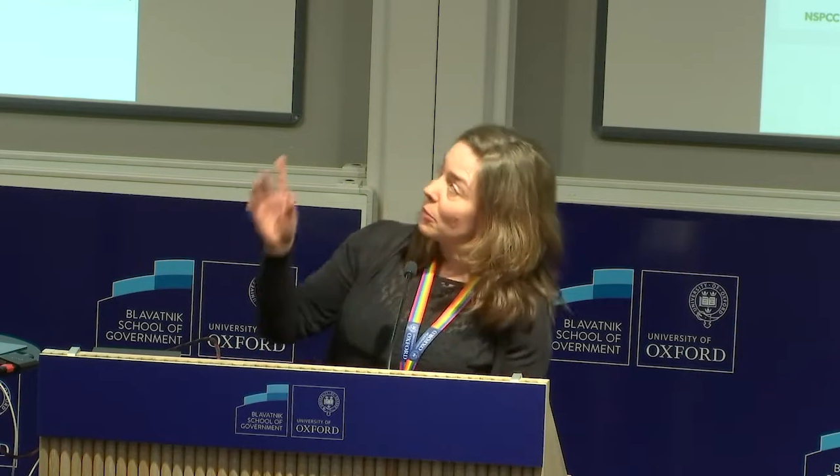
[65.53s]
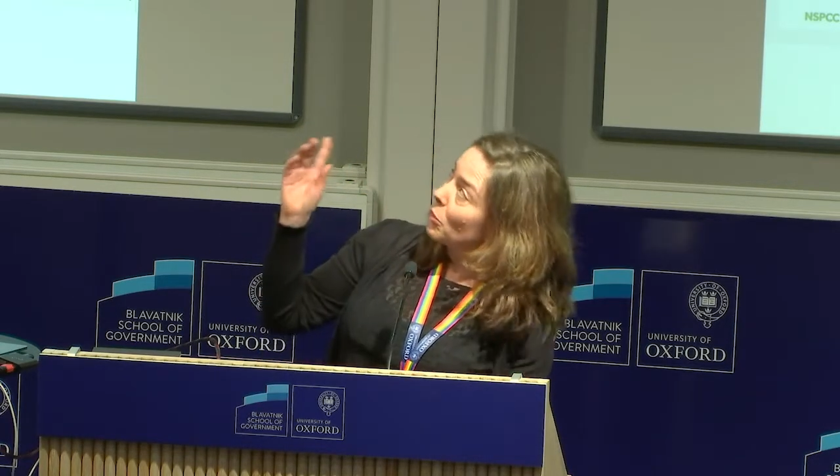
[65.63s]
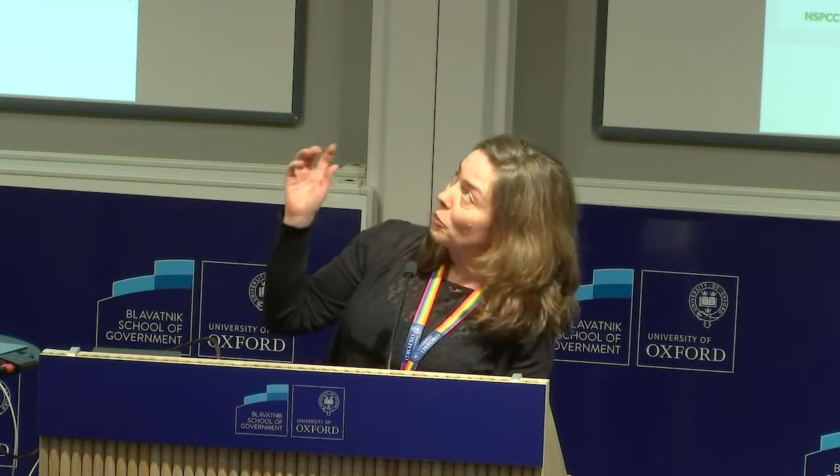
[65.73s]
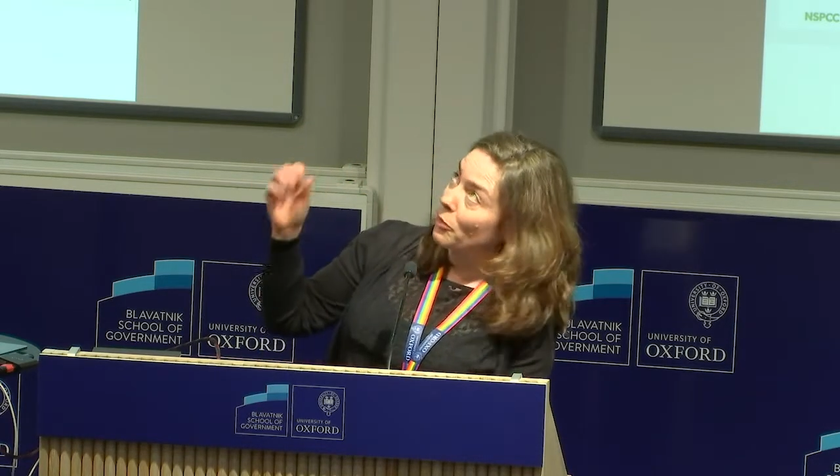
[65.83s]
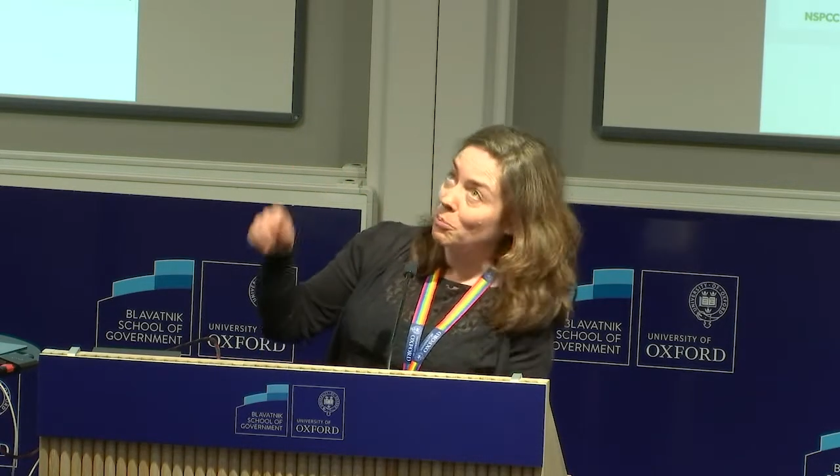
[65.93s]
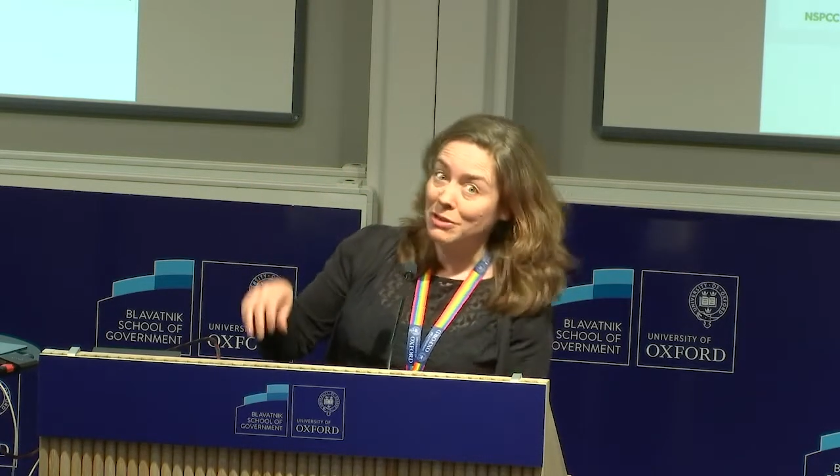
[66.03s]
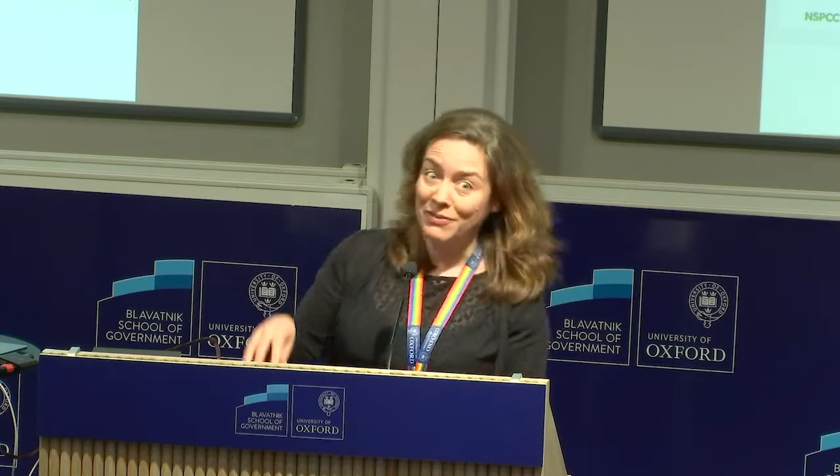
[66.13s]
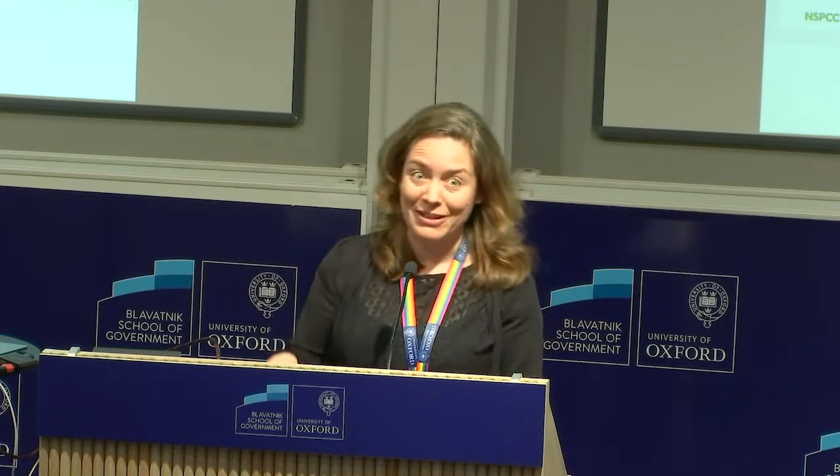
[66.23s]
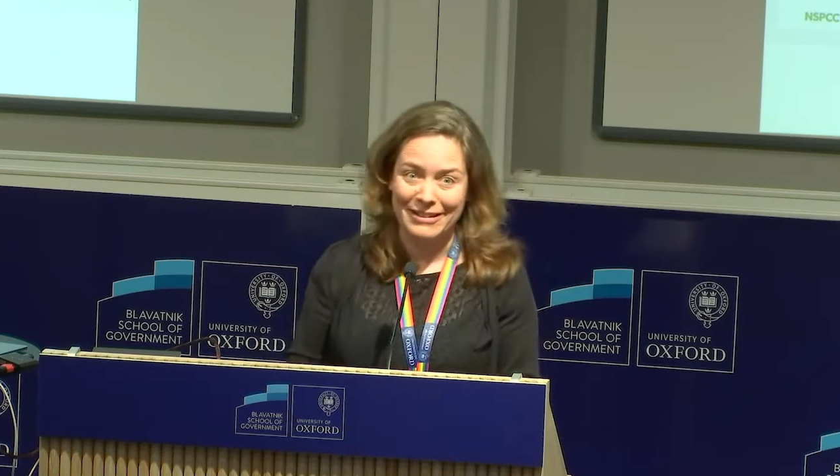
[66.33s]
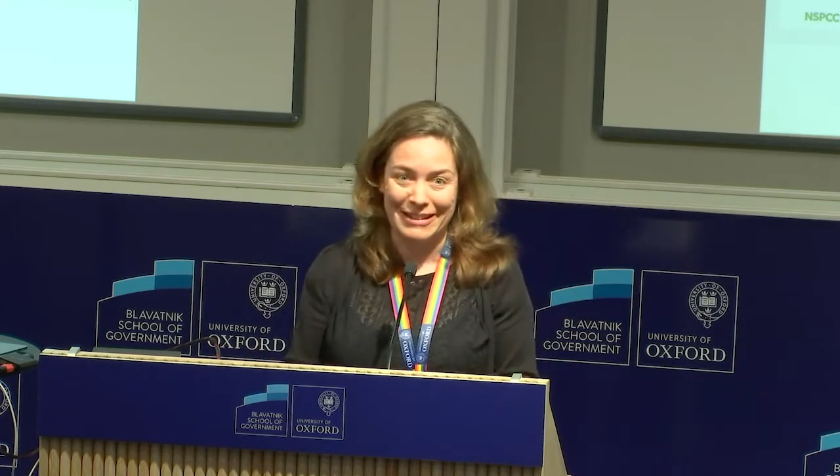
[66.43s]
that were on the
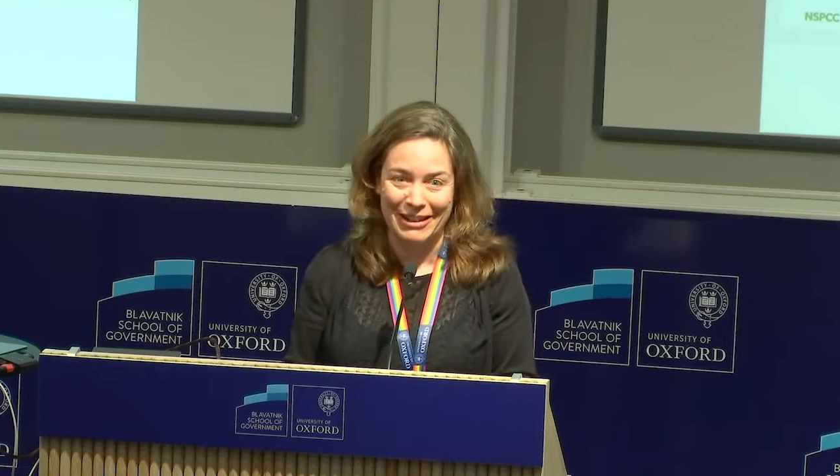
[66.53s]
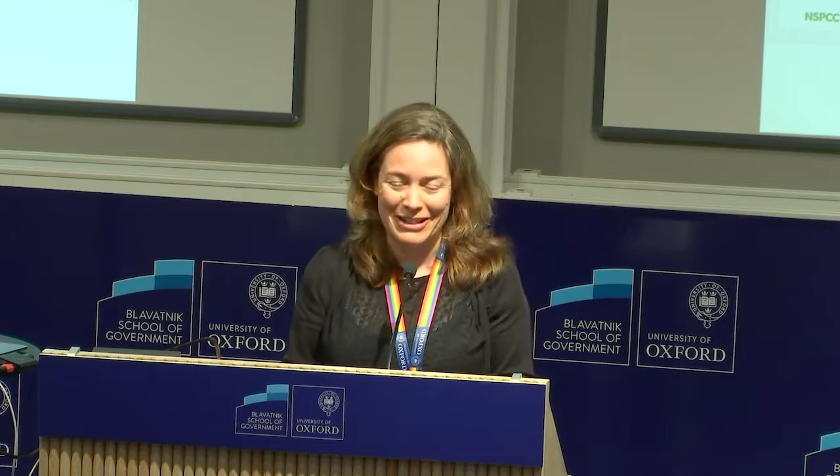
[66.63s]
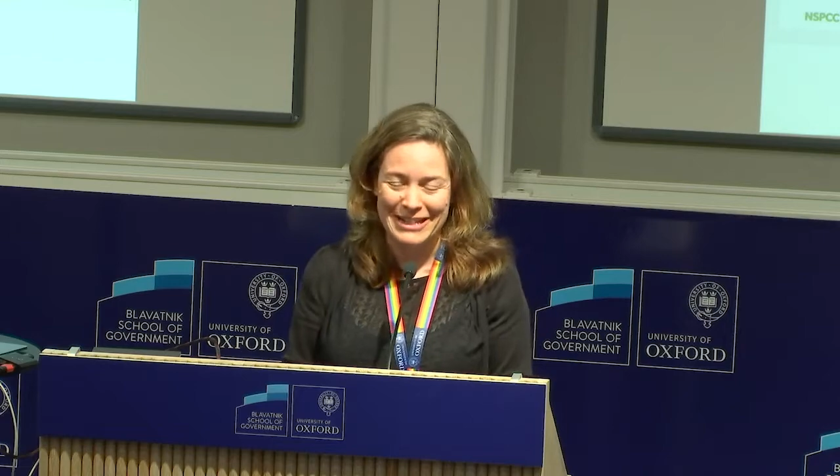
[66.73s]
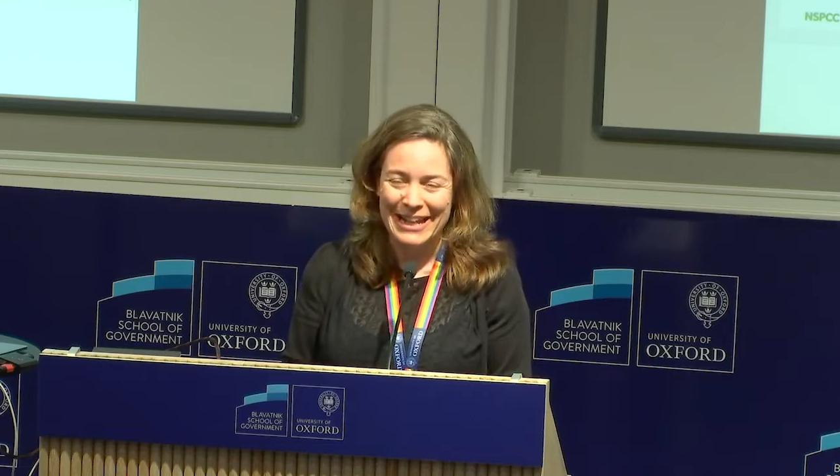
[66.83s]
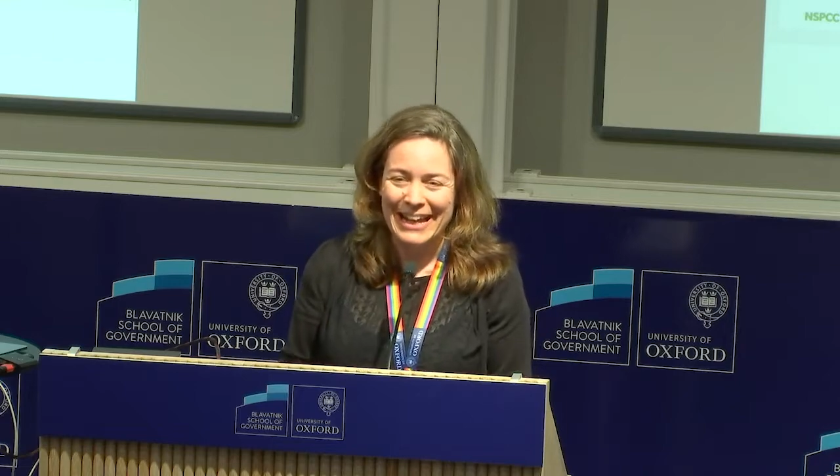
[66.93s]
previous slide,